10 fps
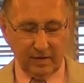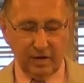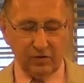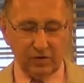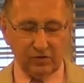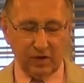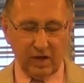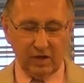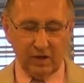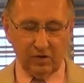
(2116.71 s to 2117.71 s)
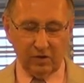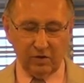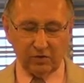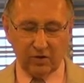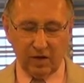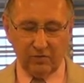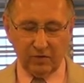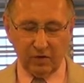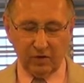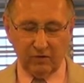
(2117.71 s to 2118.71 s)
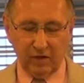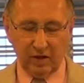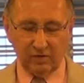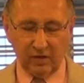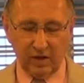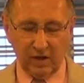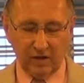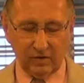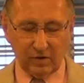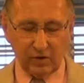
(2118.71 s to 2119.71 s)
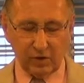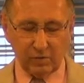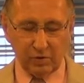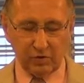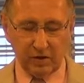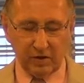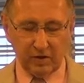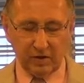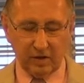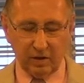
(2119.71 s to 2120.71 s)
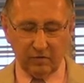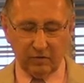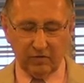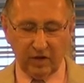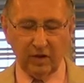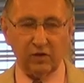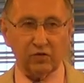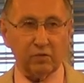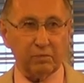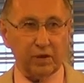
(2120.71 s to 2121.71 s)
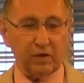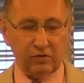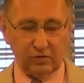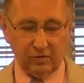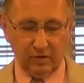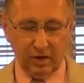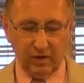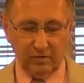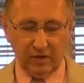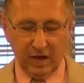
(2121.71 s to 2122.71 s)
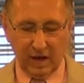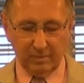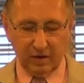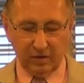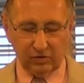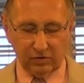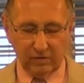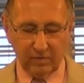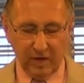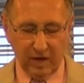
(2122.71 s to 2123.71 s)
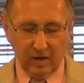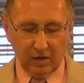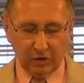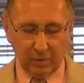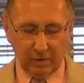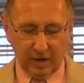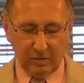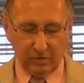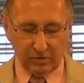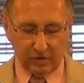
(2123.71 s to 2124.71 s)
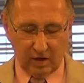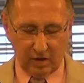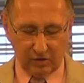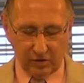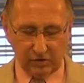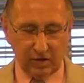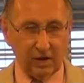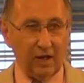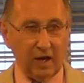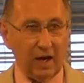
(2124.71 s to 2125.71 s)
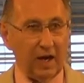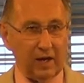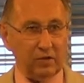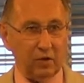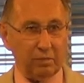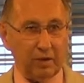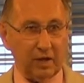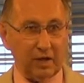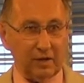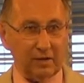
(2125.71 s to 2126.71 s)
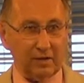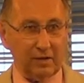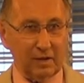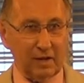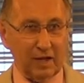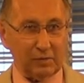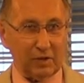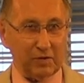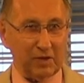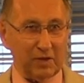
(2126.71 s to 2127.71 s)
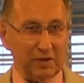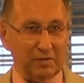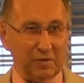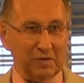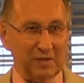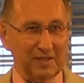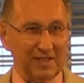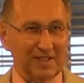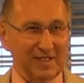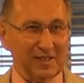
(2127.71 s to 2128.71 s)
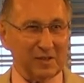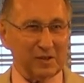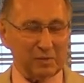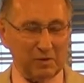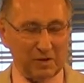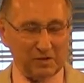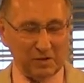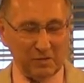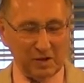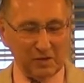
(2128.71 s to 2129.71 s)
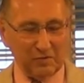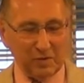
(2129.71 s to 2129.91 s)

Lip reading: Then she said, I need to describe for you the feelings I had there. She proceeded to tell her feelings of peace, of love, and happiness, that the pain was gone. She said, I had no pain. That's about 10 different experiences. I'll read you a